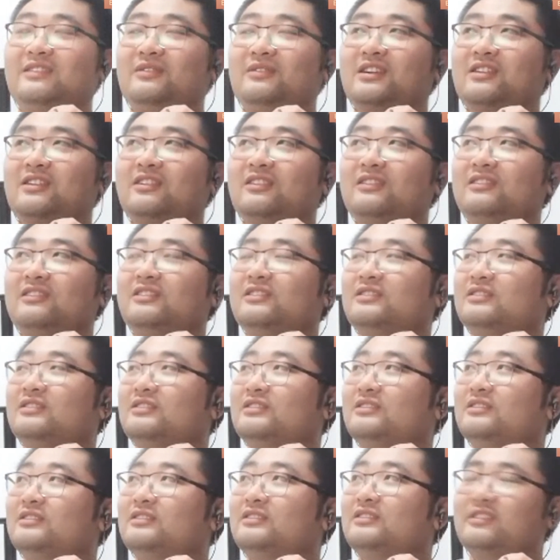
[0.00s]
one called?
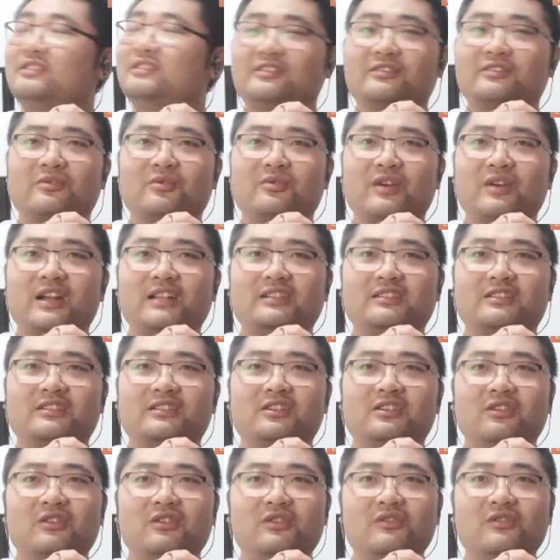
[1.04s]
The Scratch
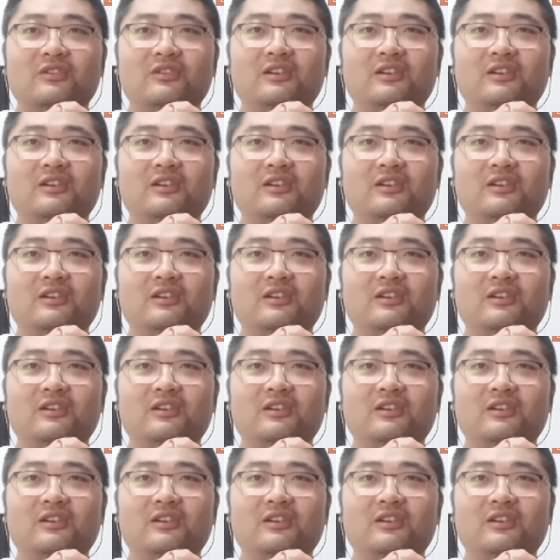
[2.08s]
code.